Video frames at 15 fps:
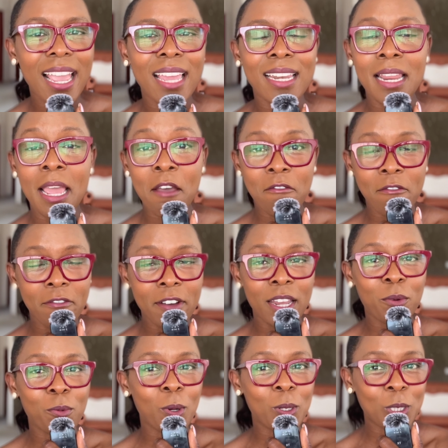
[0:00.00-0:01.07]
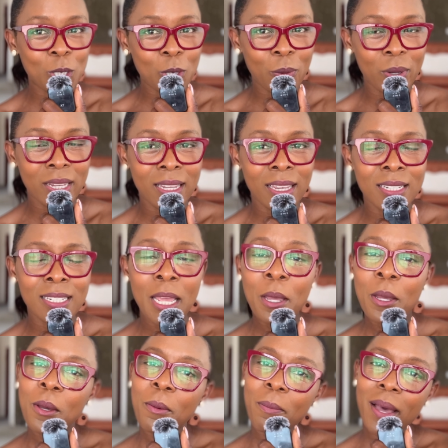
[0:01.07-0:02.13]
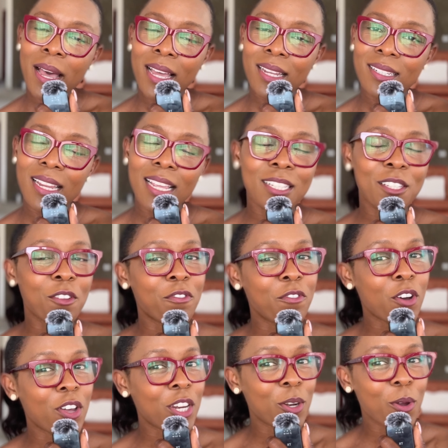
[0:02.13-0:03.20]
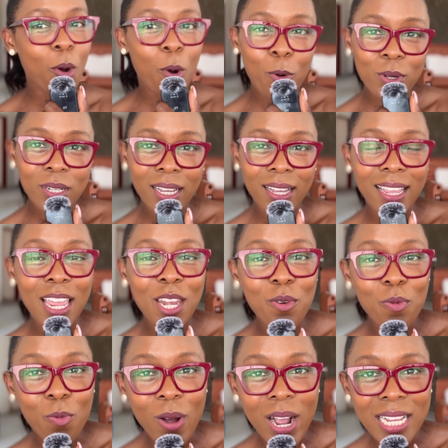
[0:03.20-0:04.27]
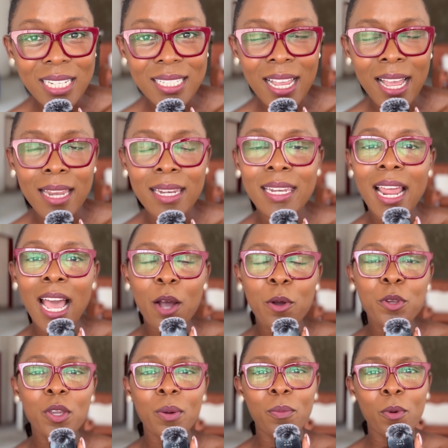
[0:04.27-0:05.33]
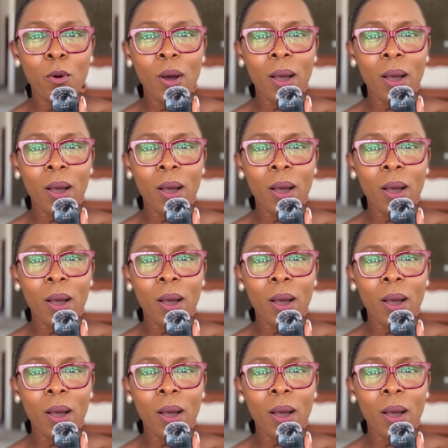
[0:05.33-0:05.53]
and have fun whilst doing it. But as you've gotten older and wiser, now you're more